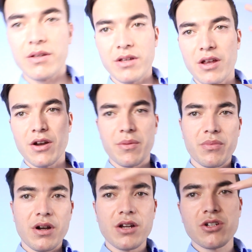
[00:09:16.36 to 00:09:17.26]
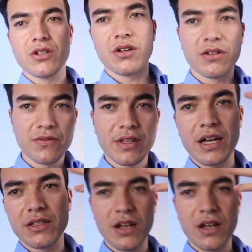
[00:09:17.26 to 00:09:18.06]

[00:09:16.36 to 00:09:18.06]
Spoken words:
hairbrush and all of that.